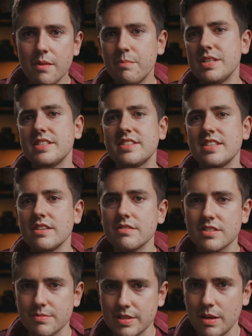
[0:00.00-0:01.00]
but it's still
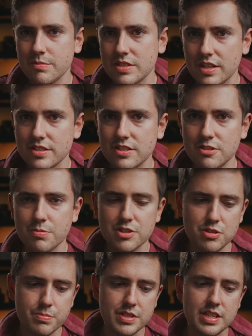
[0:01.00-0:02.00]
sometimes not super
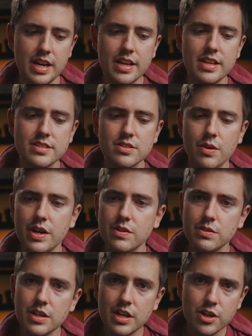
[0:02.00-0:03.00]
tight, and so
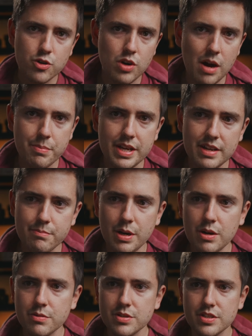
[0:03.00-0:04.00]
I'll crop in
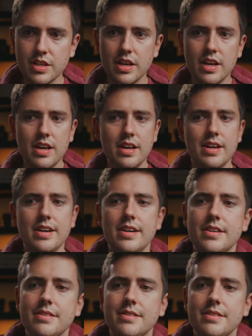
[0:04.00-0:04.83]
post. I guess one of the